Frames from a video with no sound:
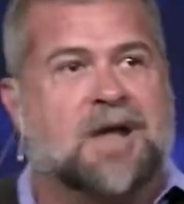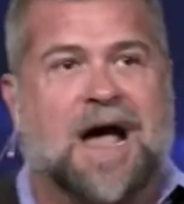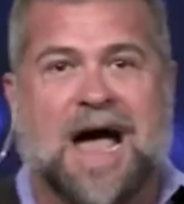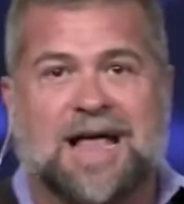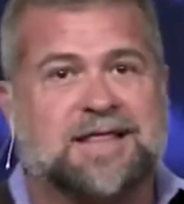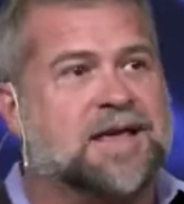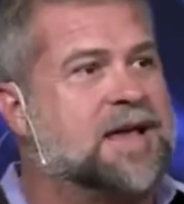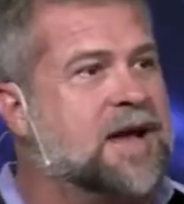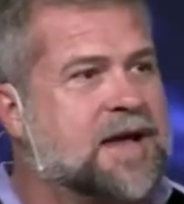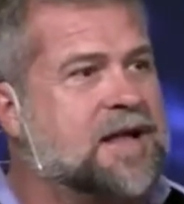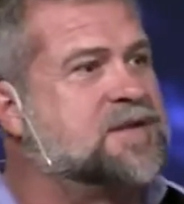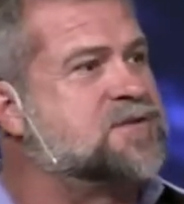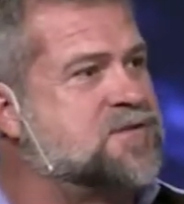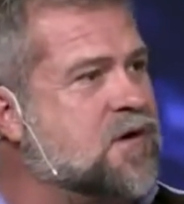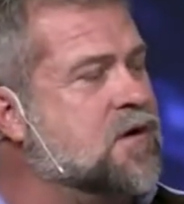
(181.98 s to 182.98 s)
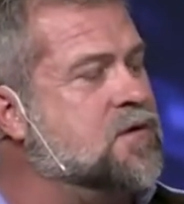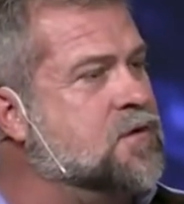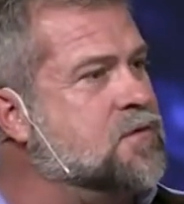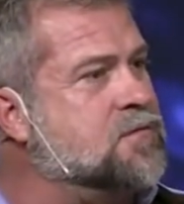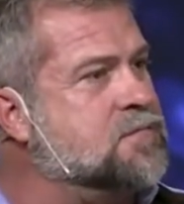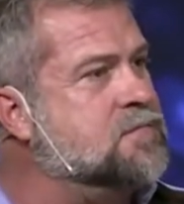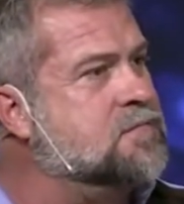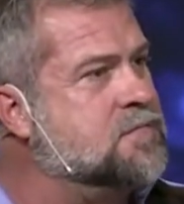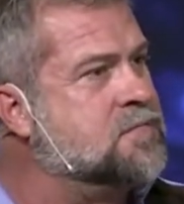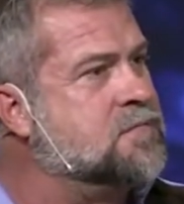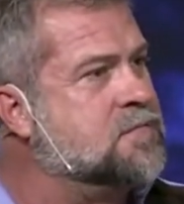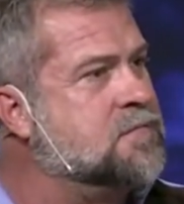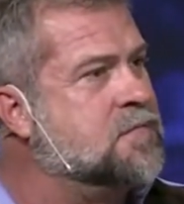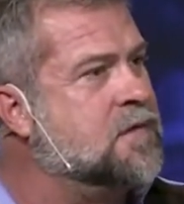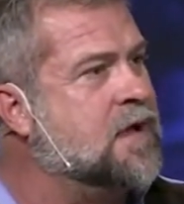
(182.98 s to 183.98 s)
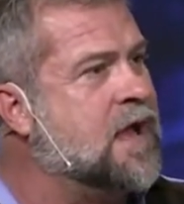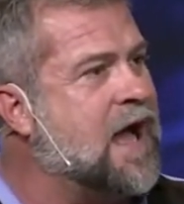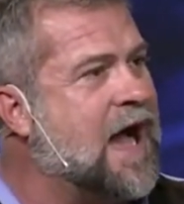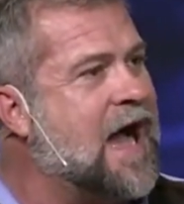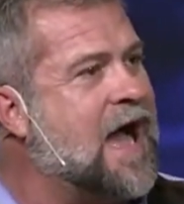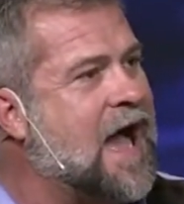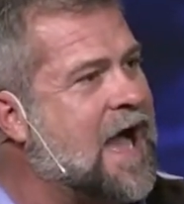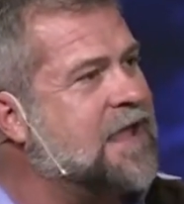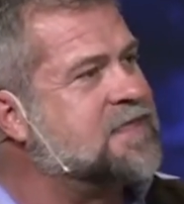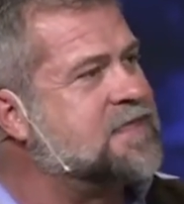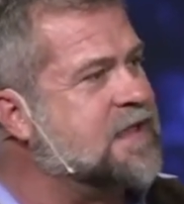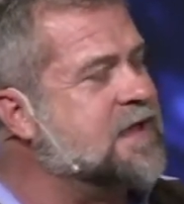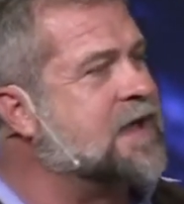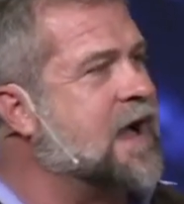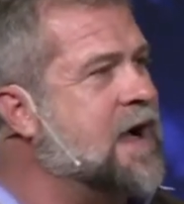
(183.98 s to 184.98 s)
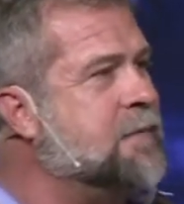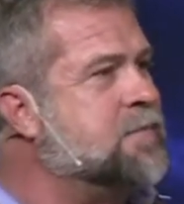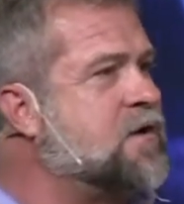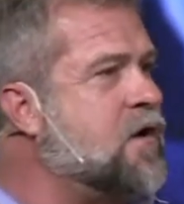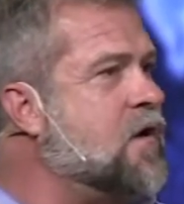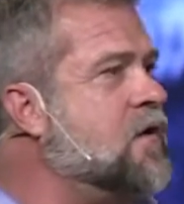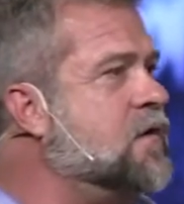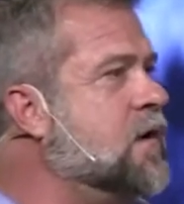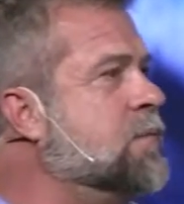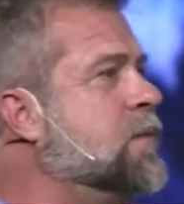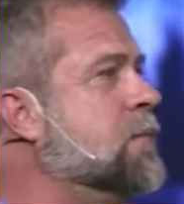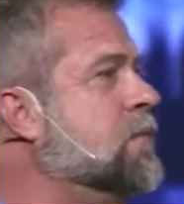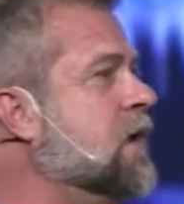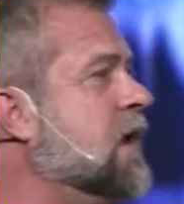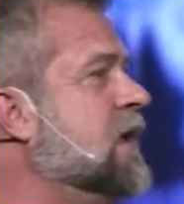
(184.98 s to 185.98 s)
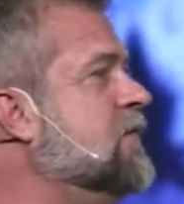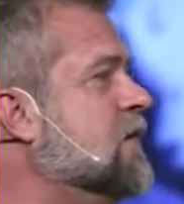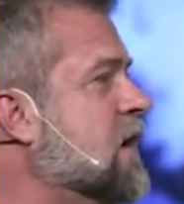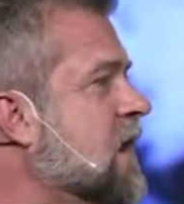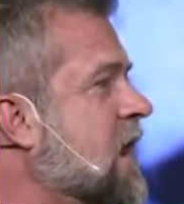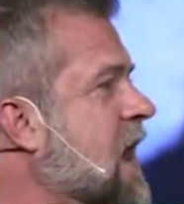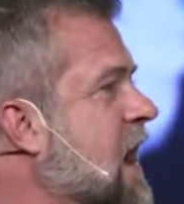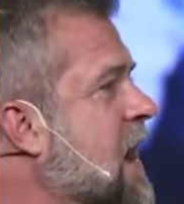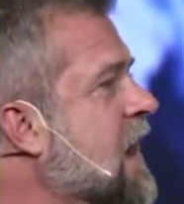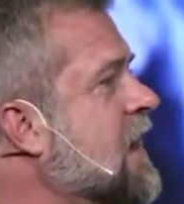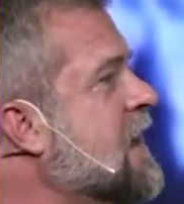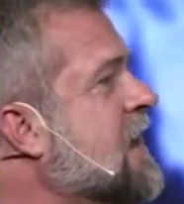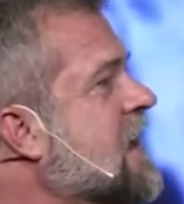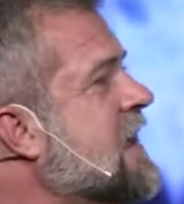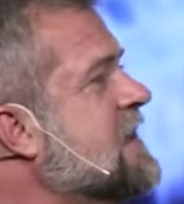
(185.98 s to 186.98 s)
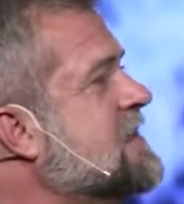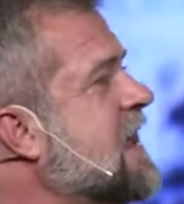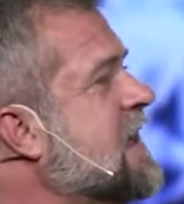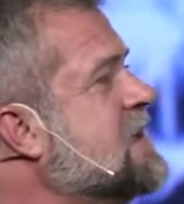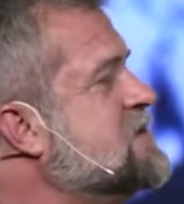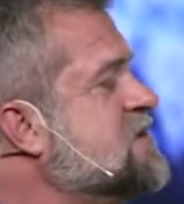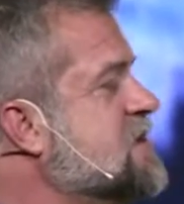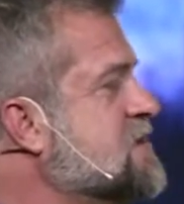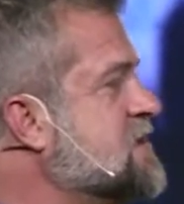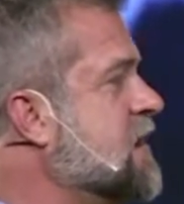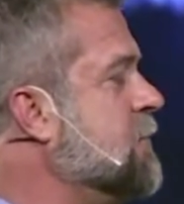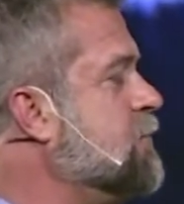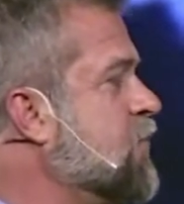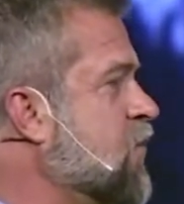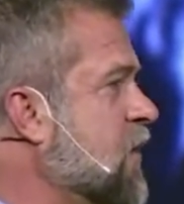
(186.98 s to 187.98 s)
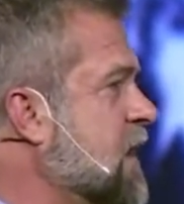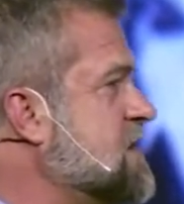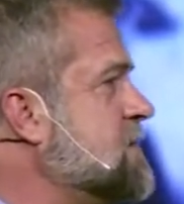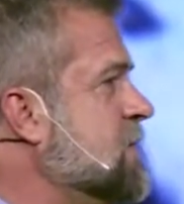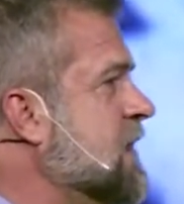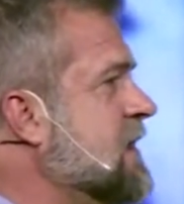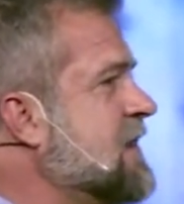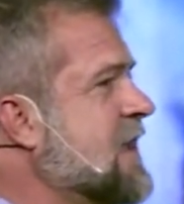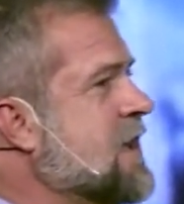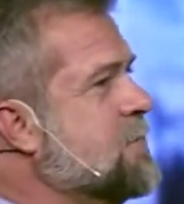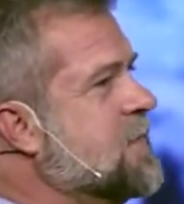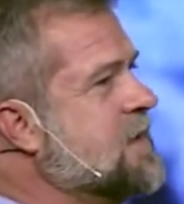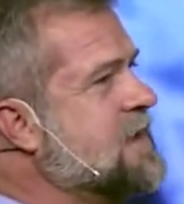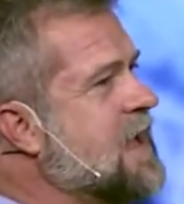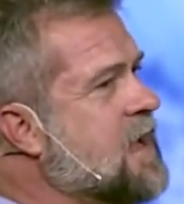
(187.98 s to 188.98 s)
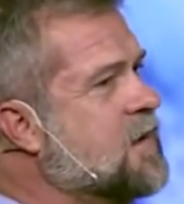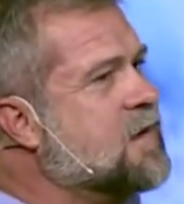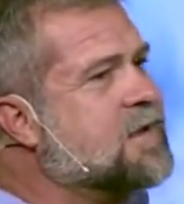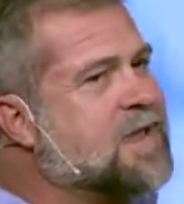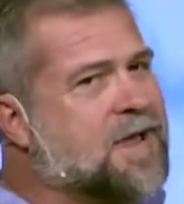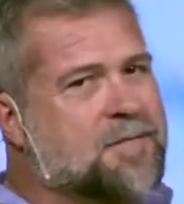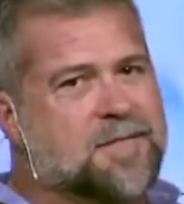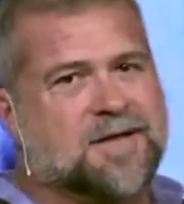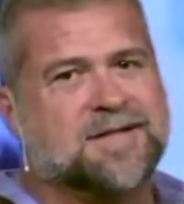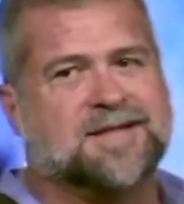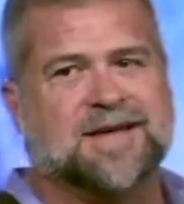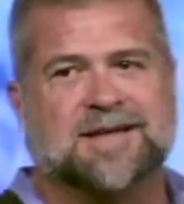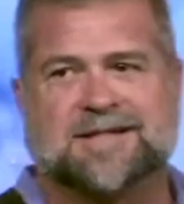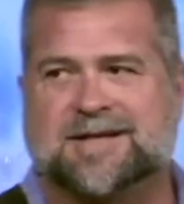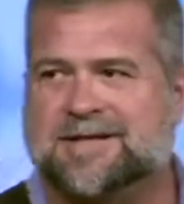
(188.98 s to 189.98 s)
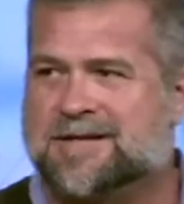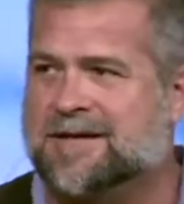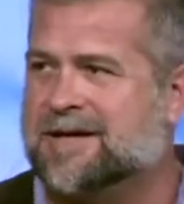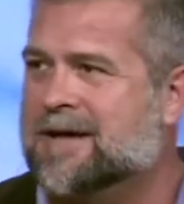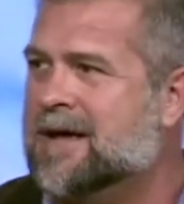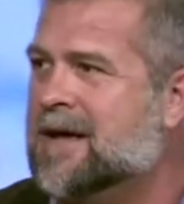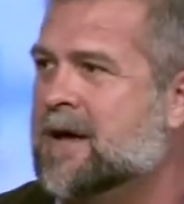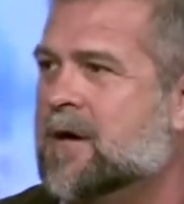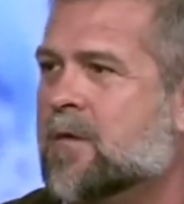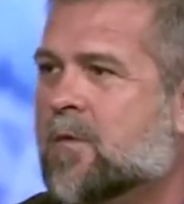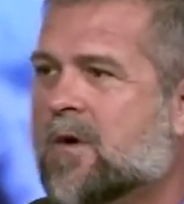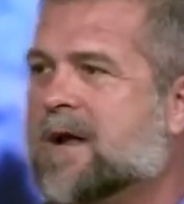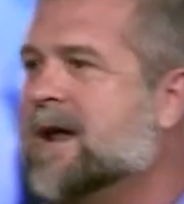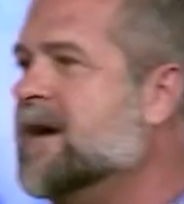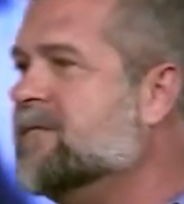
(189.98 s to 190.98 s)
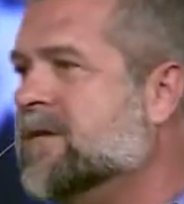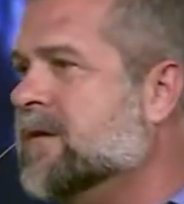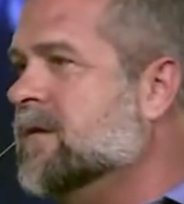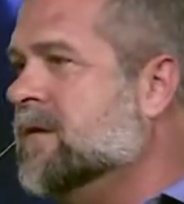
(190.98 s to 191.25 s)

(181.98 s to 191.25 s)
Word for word: I think I got a stronghold. I think I'm caught up in believing a lie that has just oppressed me and kept me down or kept me addicted to whatever.